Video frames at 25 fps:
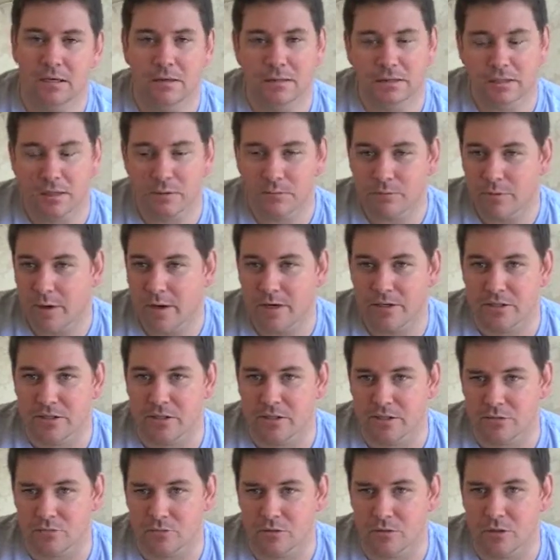Some
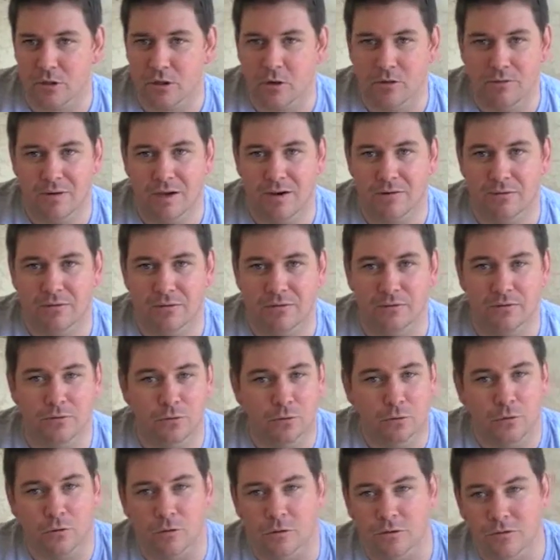patients resolve after
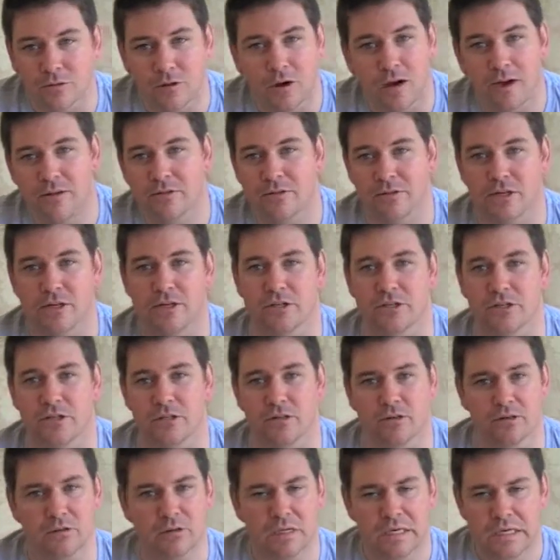4 or 5
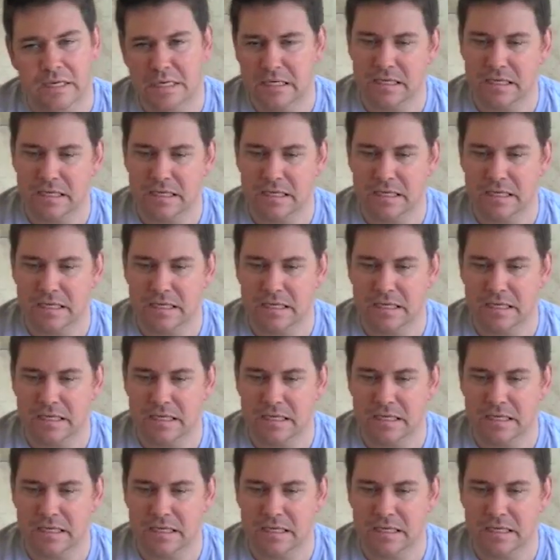sessions,